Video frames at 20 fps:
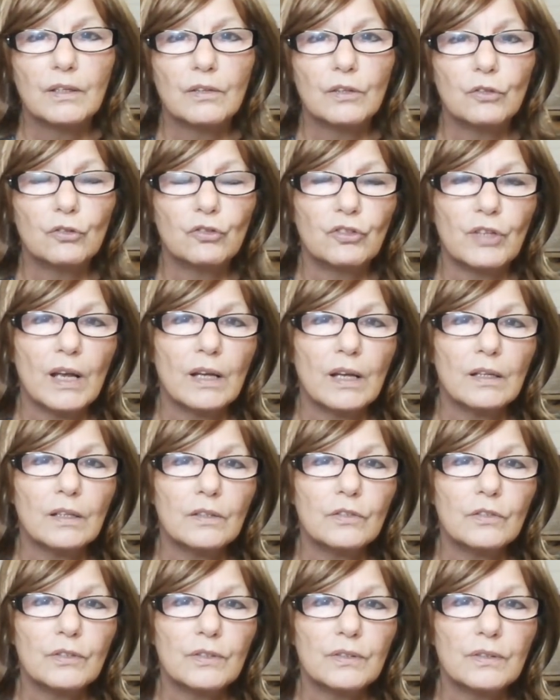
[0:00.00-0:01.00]
the
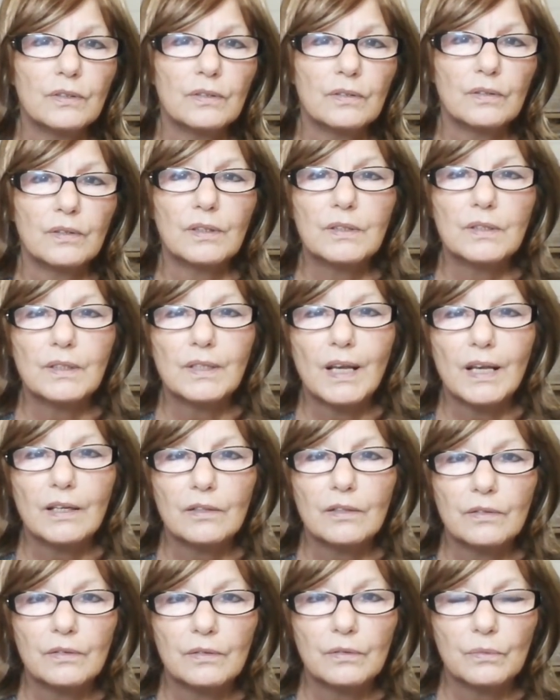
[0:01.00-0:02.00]
challenges, the
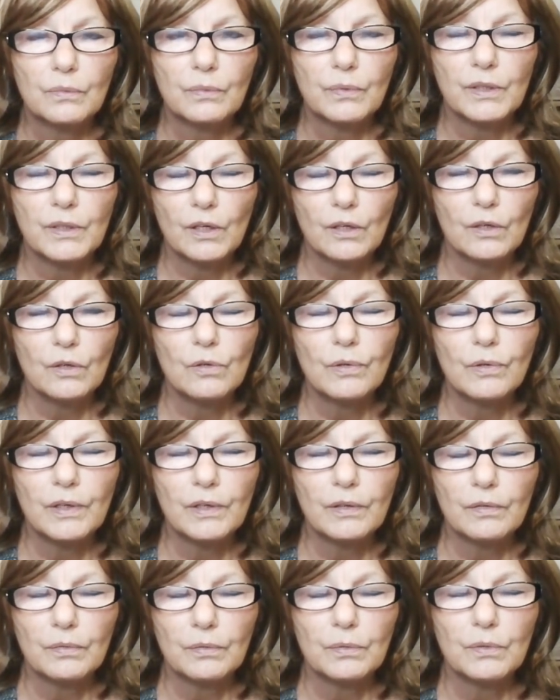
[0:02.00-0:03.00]
tests we are
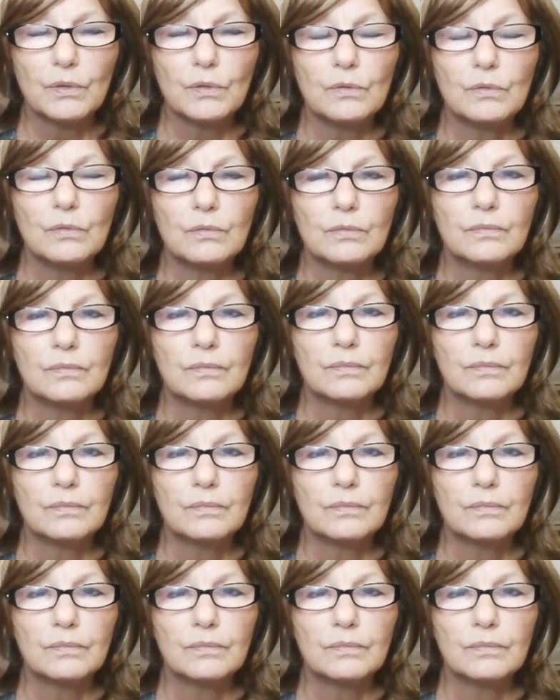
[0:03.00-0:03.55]
going through